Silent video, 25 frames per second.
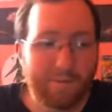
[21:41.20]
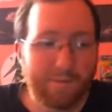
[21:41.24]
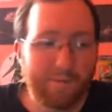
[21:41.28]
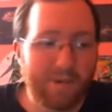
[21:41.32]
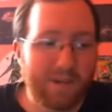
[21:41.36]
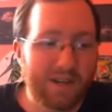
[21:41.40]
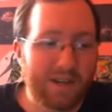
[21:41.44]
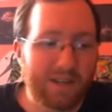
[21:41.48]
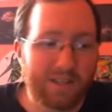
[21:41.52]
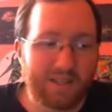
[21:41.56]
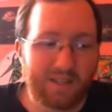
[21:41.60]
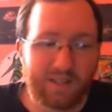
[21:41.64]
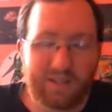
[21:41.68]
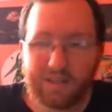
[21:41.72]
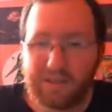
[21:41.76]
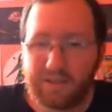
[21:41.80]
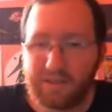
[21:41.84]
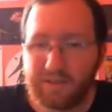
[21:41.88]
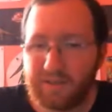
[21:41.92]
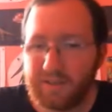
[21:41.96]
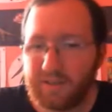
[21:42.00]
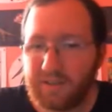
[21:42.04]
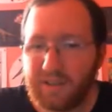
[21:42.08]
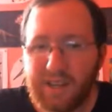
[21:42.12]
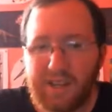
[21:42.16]
But
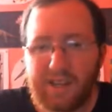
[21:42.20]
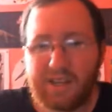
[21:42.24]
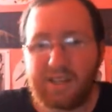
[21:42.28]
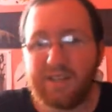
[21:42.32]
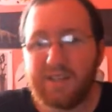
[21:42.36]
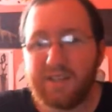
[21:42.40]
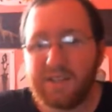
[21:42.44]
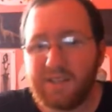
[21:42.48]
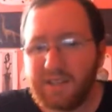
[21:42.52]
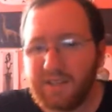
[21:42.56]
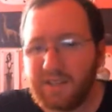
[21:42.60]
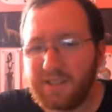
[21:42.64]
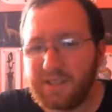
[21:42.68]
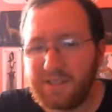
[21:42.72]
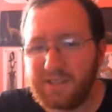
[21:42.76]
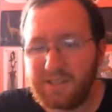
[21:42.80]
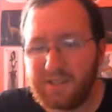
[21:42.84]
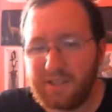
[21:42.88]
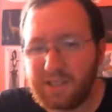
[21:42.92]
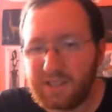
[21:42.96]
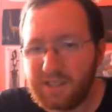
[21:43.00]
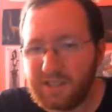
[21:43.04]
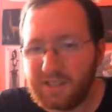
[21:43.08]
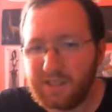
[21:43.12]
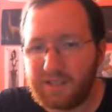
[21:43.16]
yeah, this is
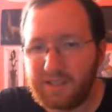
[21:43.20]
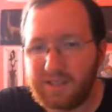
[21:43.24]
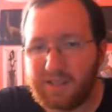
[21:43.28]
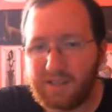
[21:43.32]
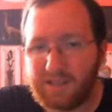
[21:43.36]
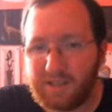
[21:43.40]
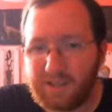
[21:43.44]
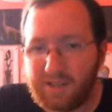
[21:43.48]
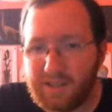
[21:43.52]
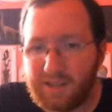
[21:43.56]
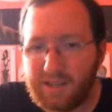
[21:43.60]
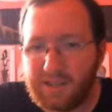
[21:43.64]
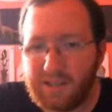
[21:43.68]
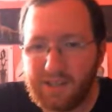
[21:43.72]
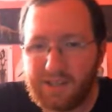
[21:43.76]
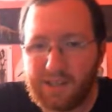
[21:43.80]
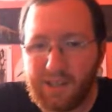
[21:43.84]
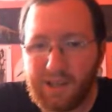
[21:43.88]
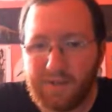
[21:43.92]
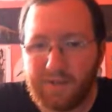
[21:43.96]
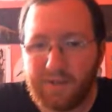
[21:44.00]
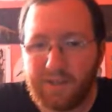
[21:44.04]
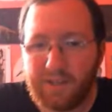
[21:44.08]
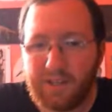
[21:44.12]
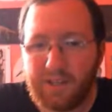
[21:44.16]

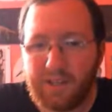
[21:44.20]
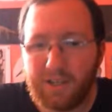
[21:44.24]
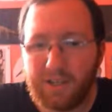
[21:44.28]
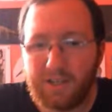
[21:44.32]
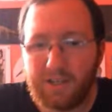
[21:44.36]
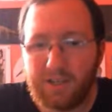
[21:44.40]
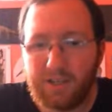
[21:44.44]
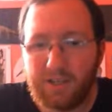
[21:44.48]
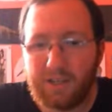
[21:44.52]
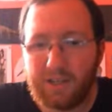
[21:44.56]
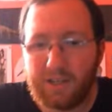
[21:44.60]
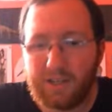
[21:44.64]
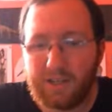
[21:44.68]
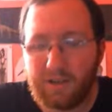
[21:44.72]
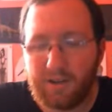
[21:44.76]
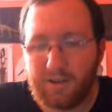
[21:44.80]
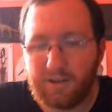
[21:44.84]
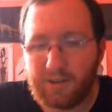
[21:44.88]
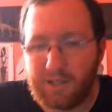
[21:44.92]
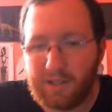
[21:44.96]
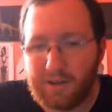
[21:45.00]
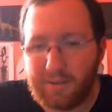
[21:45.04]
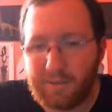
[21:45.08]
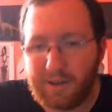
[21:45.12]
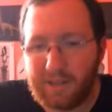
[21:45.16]
definitely a good
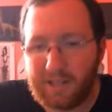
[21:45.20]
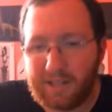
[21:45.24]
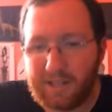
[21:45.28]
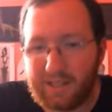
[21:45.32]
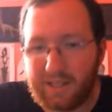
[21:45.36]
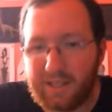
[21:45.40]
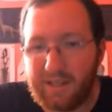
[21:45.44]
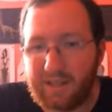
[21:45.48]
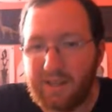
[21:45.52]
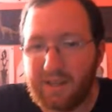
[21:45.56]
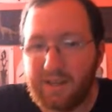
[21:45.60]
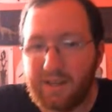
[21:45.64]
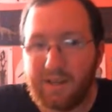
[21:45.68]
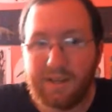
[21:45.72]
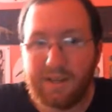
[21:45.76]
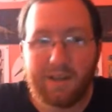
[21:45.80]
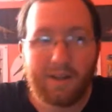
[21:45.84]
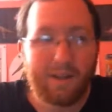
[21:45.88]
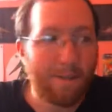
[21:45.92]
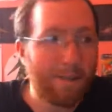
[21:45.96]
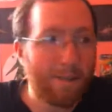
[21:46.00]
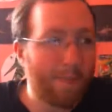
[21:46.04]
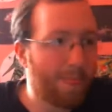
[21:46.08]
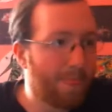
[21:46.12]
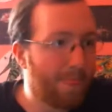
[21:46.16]
alternate method.
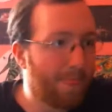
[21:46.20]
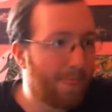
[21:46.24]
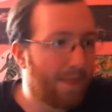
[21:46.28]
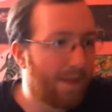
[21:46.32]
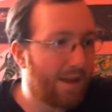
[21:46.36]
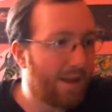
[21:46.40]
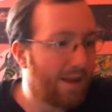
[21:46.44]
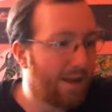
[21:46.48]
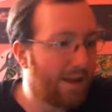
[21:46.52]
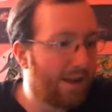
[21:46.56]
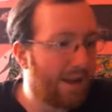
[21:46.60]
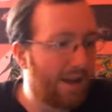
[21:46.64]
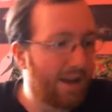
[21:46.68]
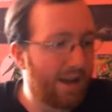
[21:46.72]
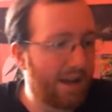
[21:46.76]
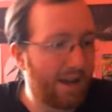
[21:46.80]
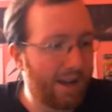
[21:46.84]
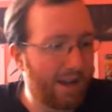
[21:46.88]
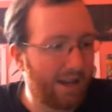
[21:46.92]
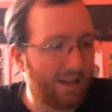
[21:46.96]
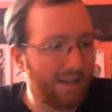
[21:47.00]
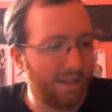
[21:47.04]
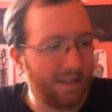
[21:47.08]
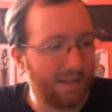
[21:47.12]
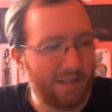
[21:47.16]

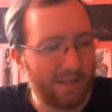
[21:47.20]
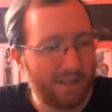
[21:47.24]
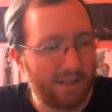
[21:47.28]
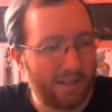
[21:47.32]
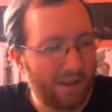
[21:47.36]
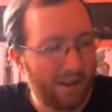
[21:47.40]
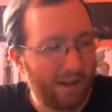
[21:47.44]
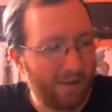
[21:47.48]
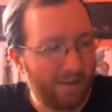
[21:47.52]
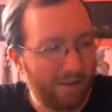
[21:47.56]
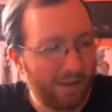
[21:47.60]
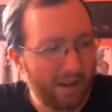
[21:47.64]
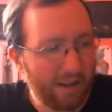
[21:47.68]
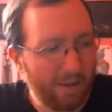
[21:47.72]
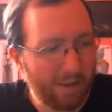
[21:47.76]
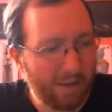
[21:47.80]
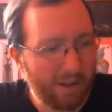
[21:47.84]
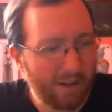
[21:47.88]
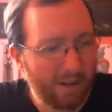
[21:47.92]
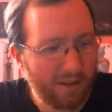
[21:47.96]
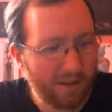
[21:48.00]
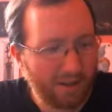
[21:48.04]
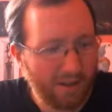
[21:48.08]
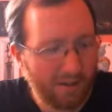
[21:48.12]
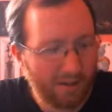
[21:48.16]
And for
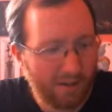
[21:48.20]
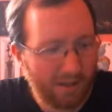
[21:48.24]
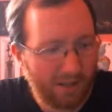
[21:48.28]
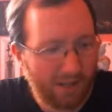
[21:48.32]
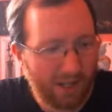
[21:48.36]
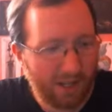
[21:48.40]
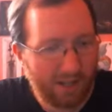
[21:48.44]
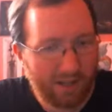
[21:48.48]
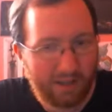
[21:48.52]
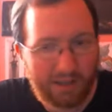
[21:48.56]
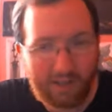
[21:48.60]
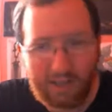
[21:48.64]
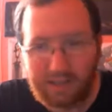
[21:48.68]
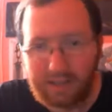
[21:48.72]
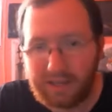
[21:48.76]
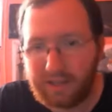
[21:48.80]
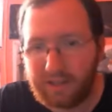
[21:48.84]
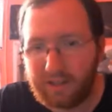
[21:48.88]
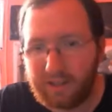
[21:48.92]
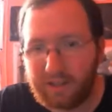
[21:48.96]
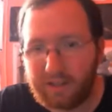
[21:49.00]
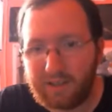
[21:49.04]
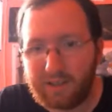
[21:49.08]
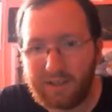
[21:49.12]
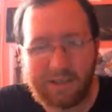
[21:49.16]
anybody else who's saying like
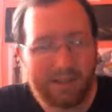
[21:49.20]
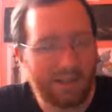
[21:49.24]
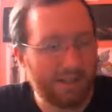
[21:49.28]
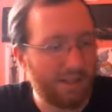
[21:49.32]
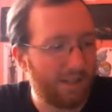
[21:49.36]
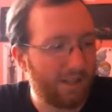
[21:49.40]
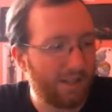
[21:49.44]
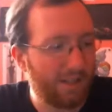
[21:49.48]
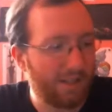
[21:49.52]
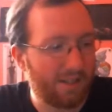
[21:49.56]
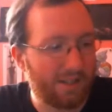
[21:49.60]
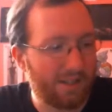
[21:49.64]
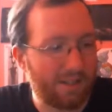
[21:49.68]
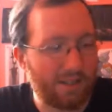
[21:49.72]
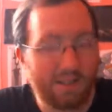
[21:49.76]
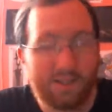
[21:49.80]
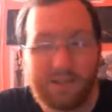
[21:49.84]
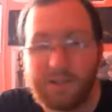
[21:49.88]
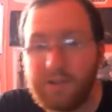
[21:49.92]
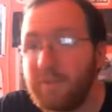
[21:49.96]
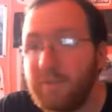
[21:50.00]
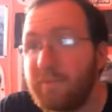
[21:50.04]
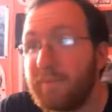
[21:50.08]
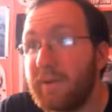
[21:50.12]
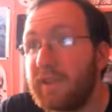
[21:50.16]
this
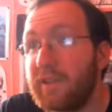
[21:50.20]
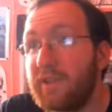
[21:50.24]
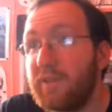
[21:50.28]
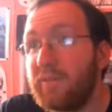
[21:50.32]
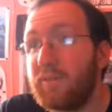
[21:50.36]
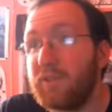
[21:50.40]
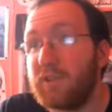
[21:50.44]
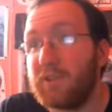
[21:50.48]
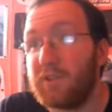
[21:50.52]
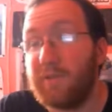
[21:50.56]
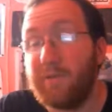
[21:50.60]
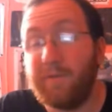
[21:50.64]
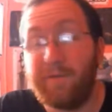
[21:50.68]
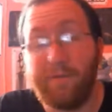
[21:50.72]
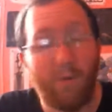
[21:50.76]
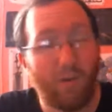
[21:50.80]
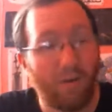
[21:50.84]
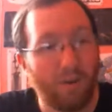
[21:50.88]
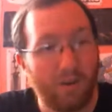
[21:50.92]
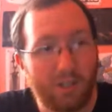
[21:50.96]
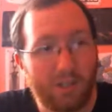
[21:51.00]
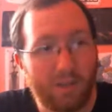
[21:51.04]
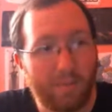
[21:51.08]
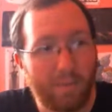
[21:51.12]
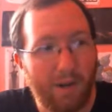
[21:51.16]
new method was
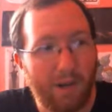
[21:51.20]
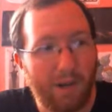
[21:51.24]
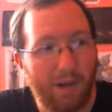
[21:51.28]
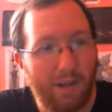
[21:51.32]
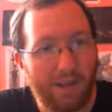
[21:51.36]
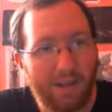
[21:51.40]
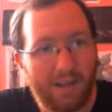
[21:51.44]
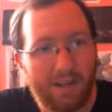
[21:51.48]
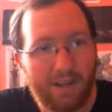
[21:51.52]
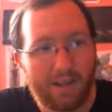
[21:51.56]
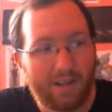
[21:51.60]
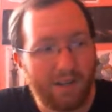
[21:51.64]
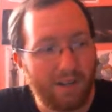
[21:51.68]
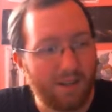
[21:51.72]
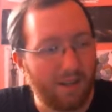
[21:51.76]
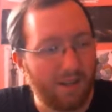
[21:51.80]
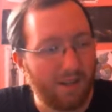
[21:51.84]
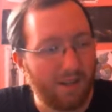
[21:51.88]
forced upon,